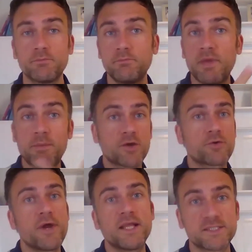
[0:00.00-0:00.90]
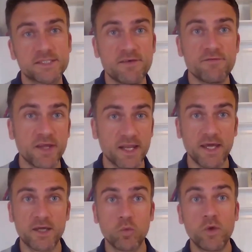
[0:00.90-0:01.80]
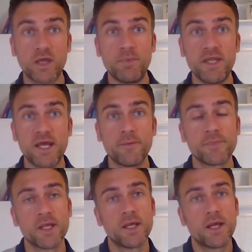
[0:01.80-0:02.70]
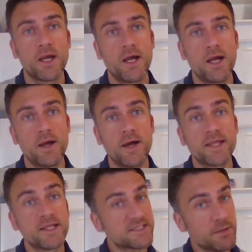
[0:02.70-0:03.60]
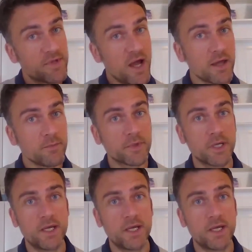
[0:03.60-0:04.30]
and maybe creates something like Wikipedia. Uh, at the same time,